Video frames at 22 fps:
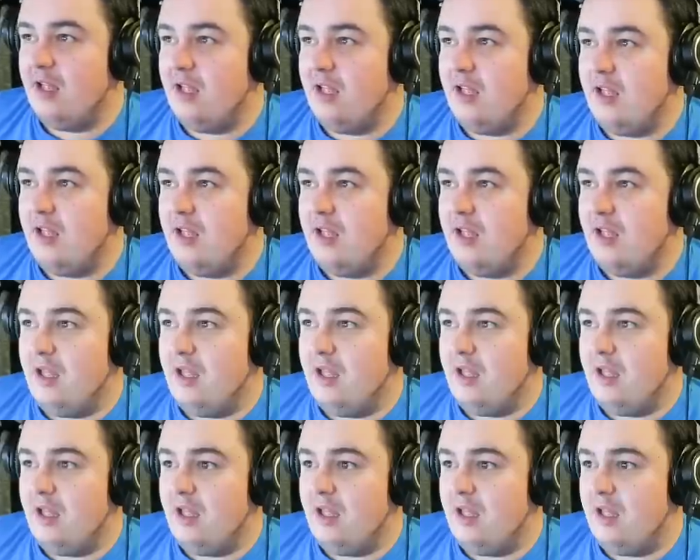
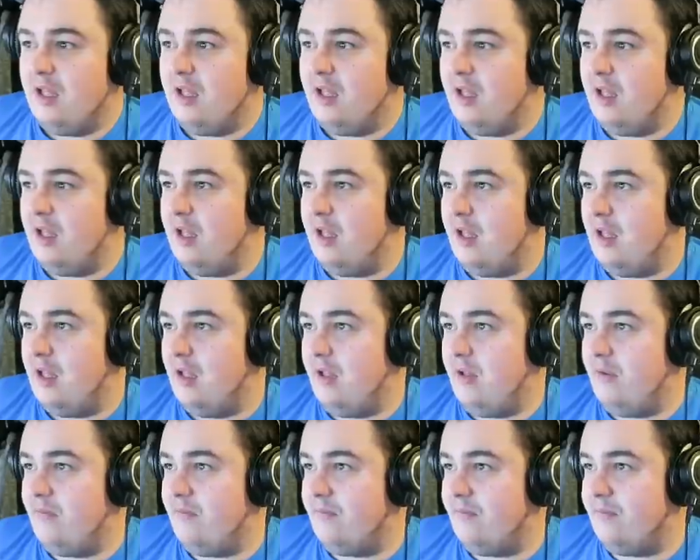
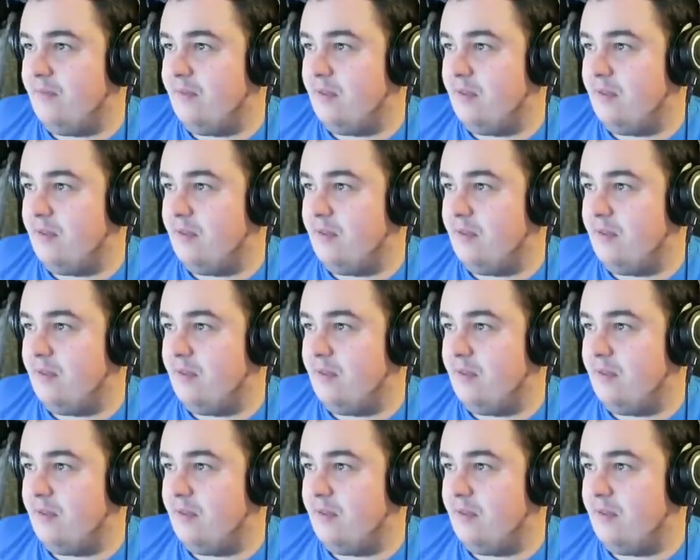No one is speaking in this clip.